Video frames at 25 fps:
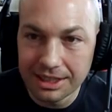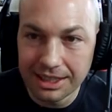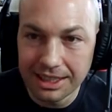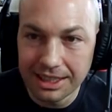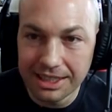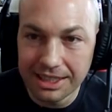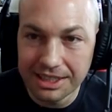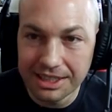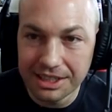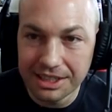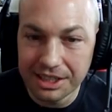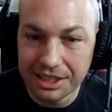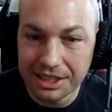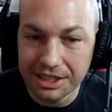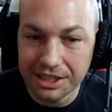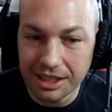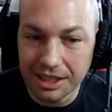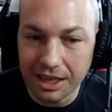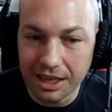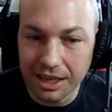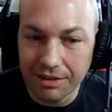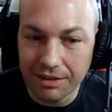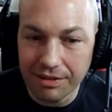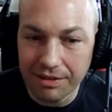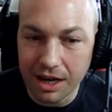because it's just a
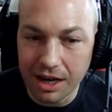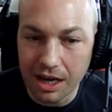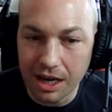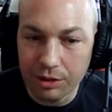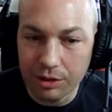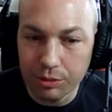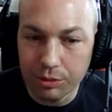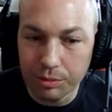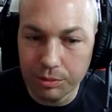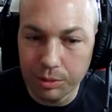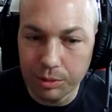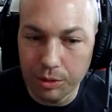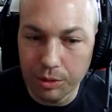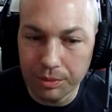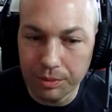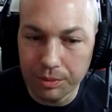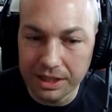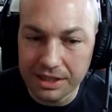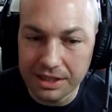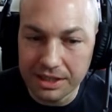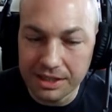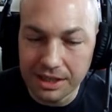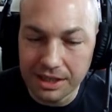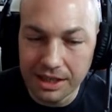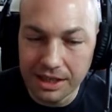lot of awkward
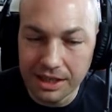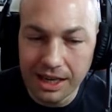moments.